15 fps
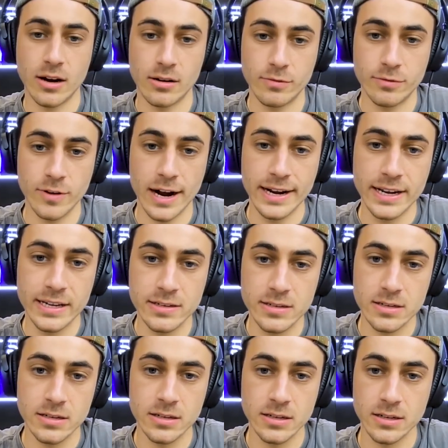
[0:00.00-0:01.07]
on
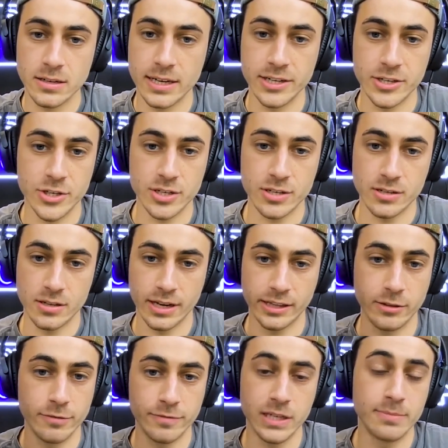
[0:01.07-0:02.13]
Fridays, and it's just like
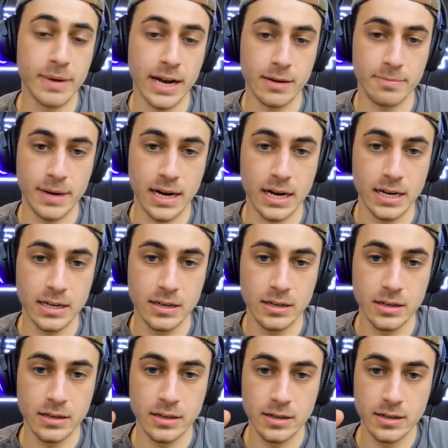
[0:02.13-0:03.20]
the feedback bot.
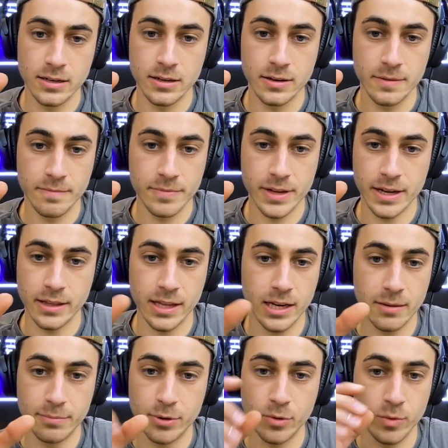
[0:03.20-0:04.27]
And they
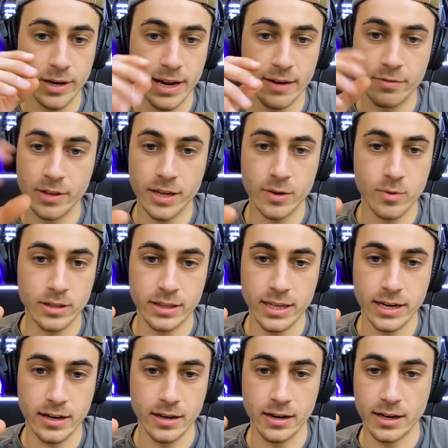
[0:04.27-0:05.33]
can put whatever they want
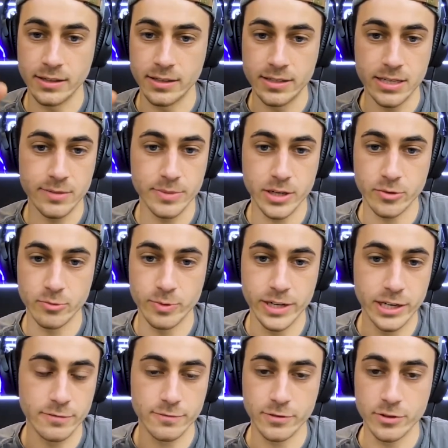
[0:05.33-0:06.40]
there, and the team can
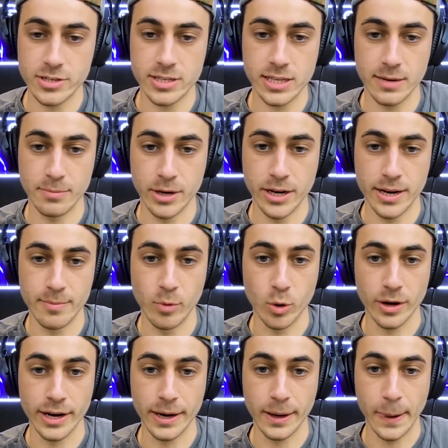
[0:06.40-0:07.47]
read it first thing Monday
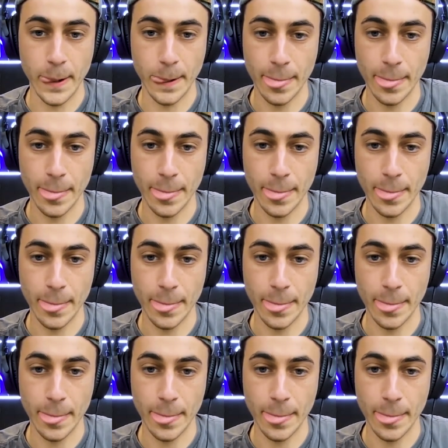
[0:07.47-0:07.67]
morning.